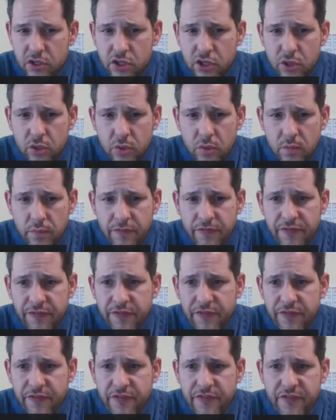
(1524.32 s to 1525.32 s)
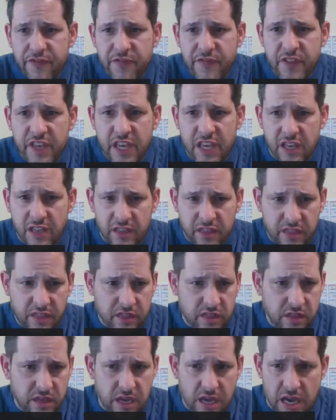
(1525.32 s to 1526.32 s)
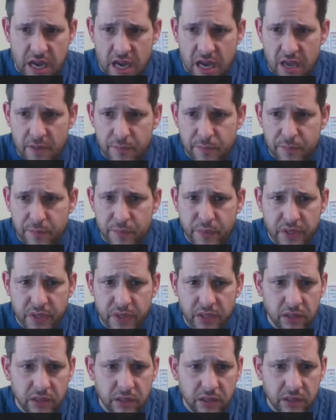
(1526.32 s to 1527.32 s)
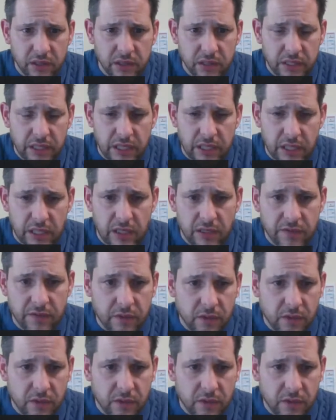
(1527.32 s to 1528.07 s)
June 5th, I believe.